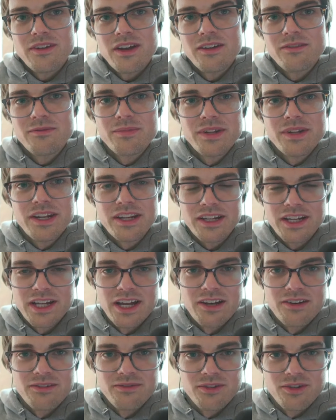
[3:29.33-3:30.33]
I've been at
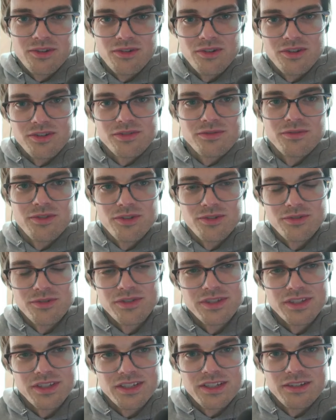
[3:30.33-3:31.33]
kind of a
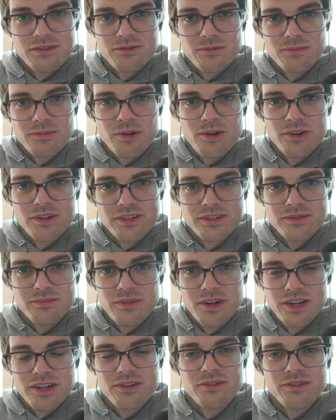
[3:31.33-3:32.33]
crossroads at different parts in
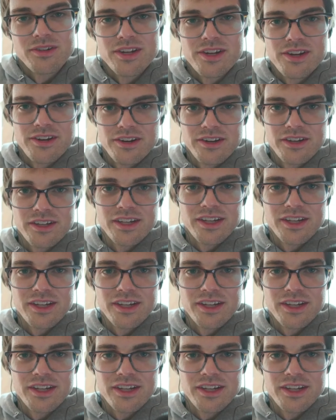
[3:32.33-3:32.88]
my career,